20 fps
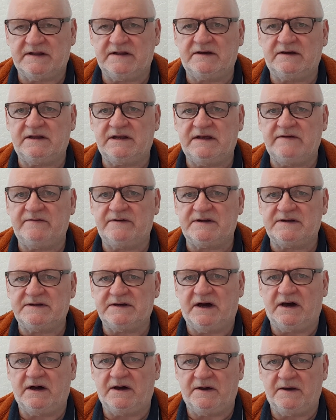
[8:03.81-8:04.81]
They could even
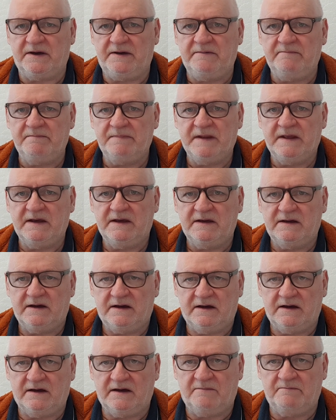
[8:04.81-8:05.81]
die
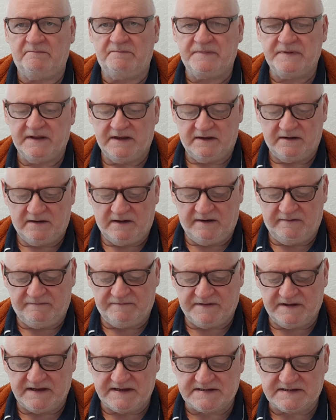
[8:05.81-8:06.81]

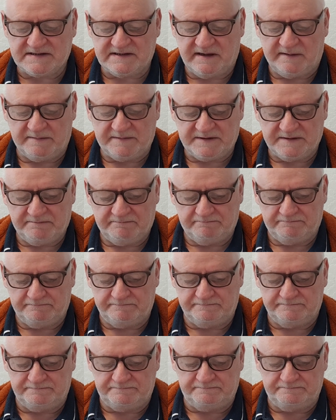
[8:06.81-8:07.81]
if they slipped.
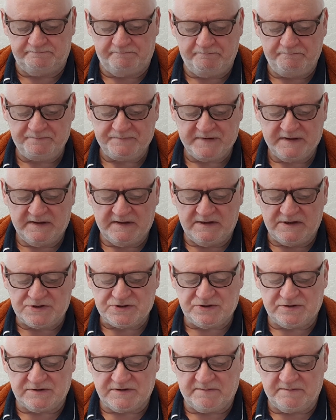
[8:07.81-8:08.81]

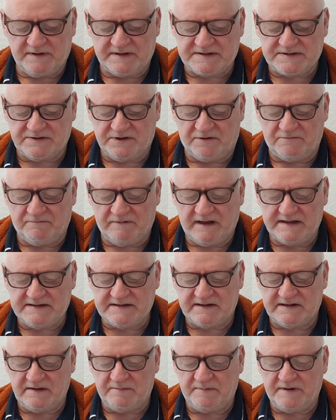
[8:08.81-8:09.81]
Children must not
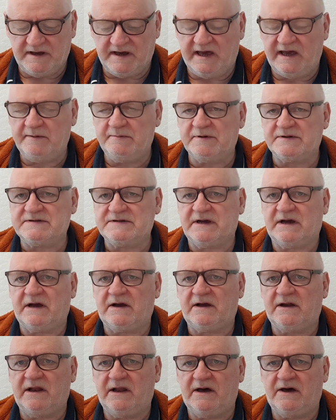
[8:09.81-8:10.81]
readily be able to
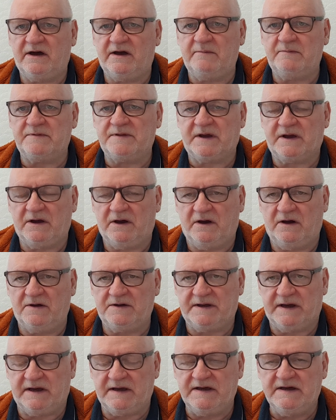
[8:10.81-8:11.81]
climb the
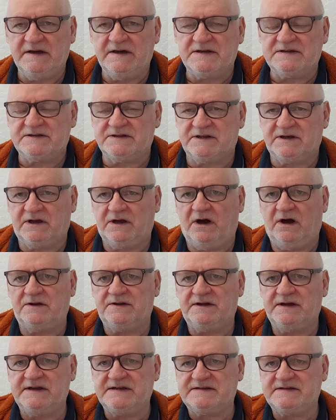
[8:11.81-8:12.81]
guarding. So the
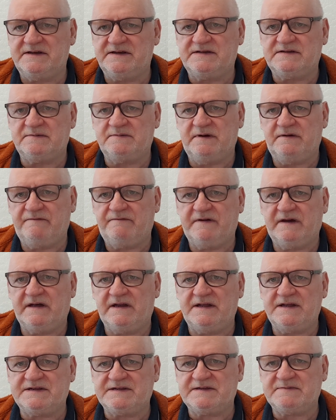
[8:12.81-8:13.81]
guardings need to be
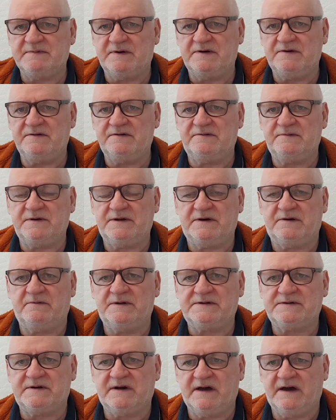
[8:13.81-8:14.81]
fairly smooth. We don't
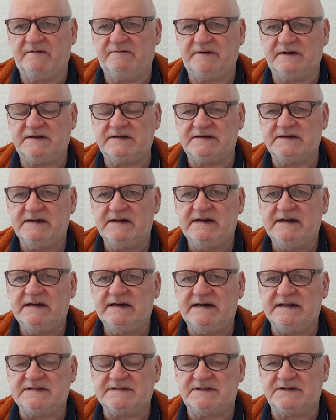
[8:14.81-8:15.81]
want to have it
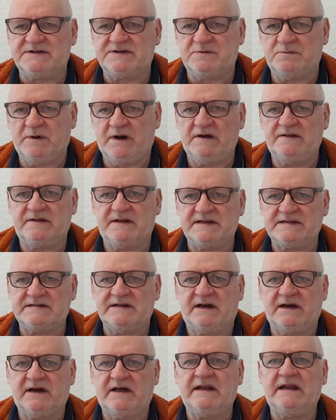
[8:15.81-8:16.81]
in such a way that it's
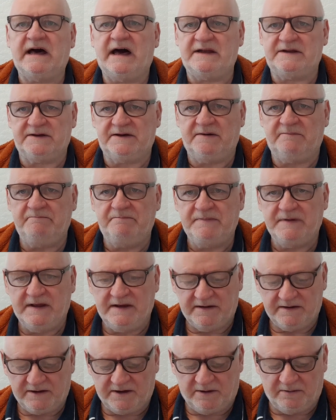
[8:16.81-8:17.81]
like a ladder
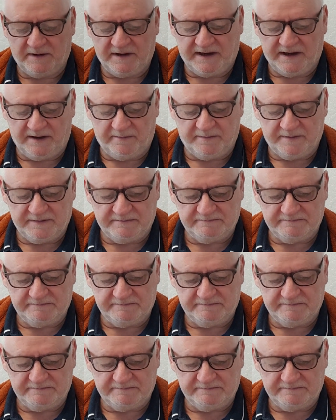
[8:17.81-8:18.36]
going up.